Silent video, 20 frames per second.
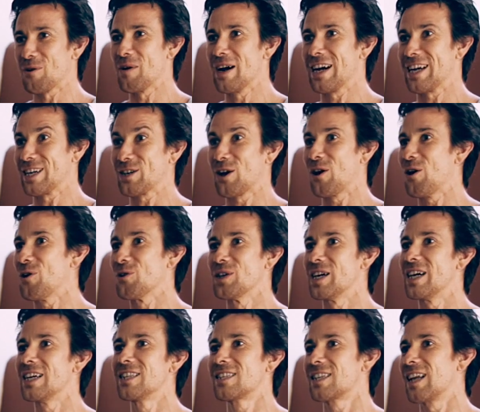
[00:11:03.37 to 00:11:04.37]
away to hold
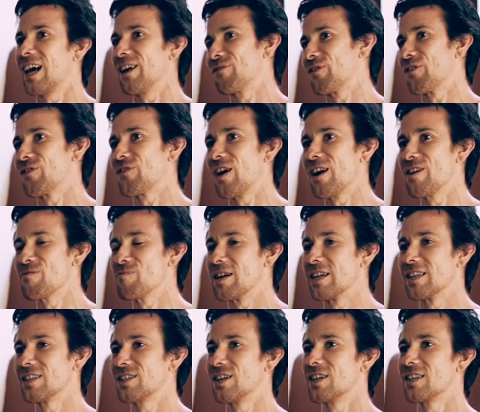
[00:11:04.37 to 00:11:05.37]
a headstand for 5
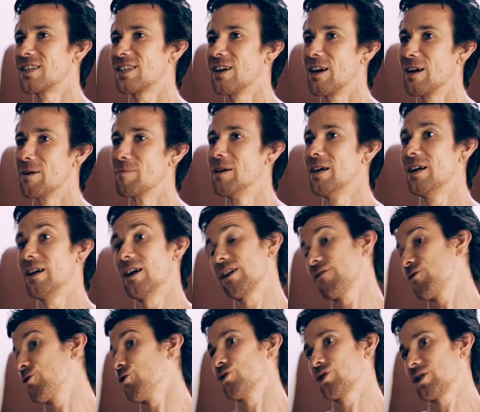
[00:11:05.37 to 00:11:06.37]
minutes at a time.
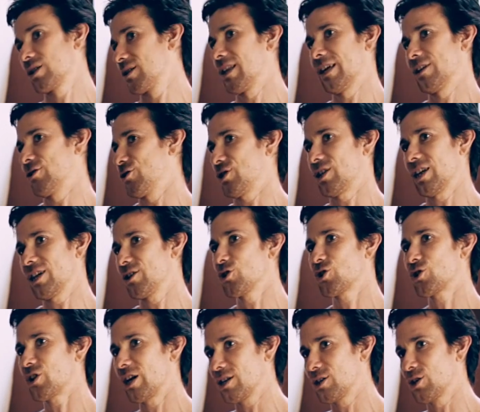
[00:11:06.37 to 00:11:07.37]
And of course, they just take you
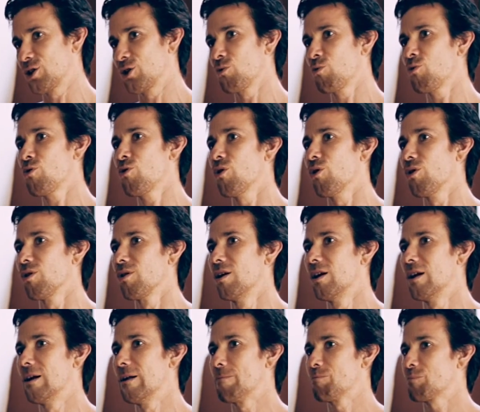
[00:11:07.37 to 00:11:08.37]
straight to the wall.
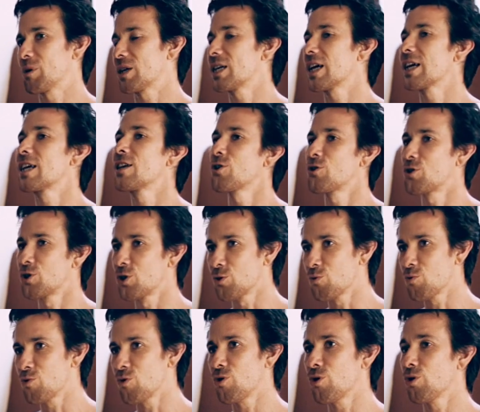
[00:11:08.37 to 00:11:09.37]
Yeah. By taking you to the
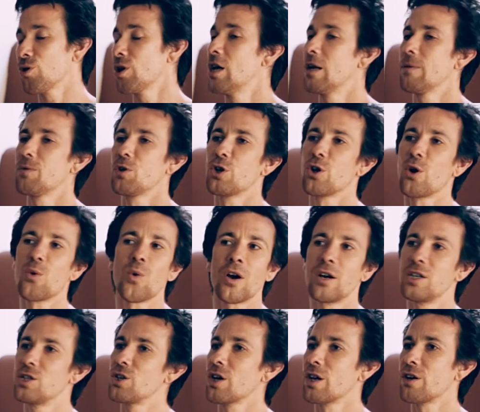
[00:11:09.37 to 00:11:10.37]
wall, you're not
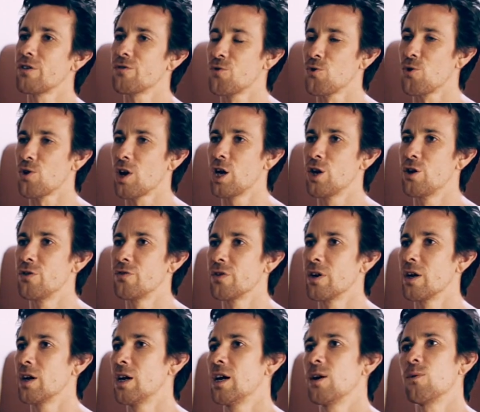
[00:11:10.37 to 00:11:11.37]
worried you're going to fall
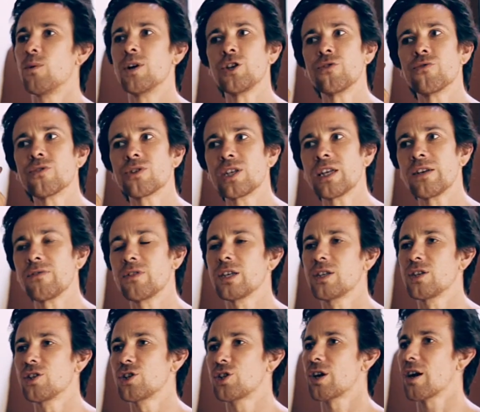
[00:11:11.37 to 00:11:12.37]
over. When you receive
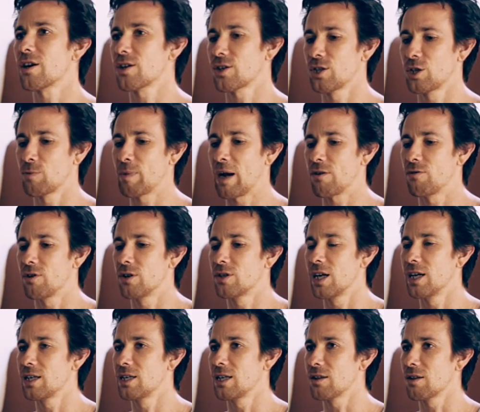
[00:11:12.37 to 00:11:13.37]
these instructions about
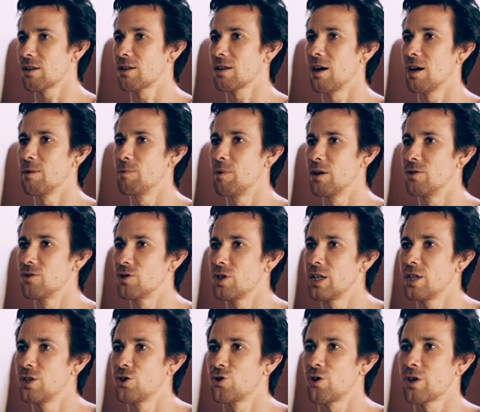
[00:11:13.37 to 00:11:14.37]
rotating the thigh bones
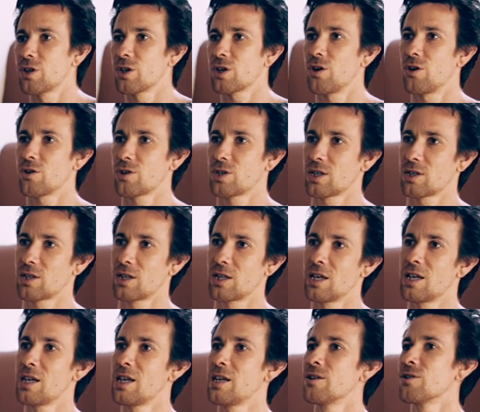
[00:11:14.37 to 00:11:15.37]
in, drawing the coccyx to
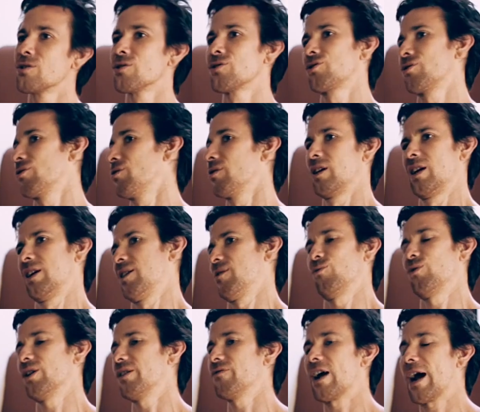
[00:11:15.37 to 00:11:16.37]
the heels, or
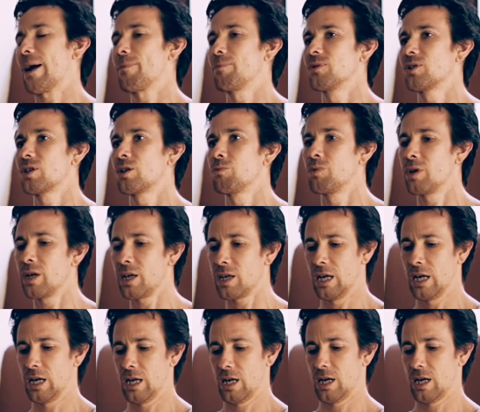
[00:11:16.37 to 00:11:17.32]
whatever it happens to be,